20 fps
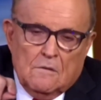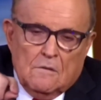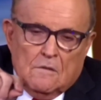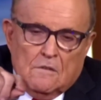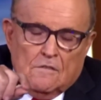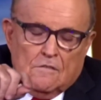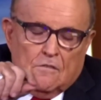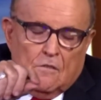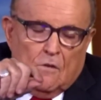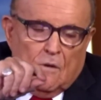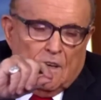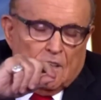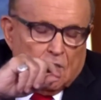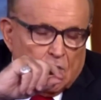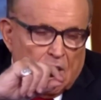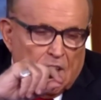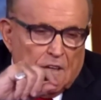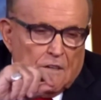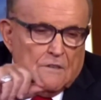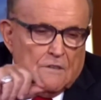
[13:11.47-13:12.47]
So I
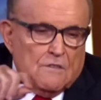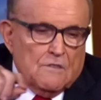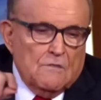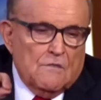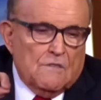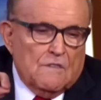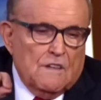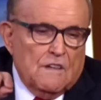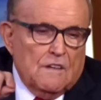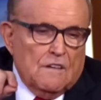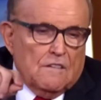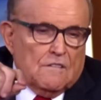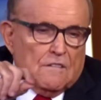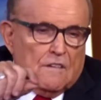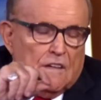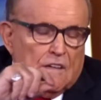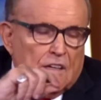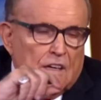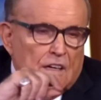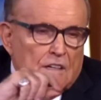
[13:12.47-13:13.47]
try to do things
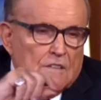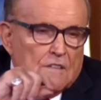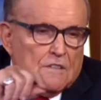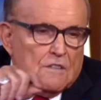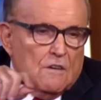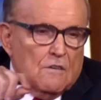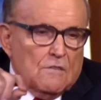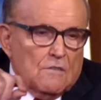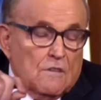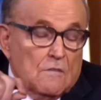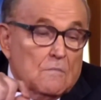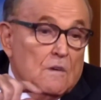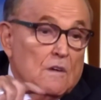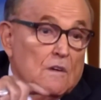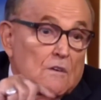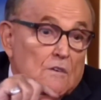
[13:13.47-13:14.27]
like I show them,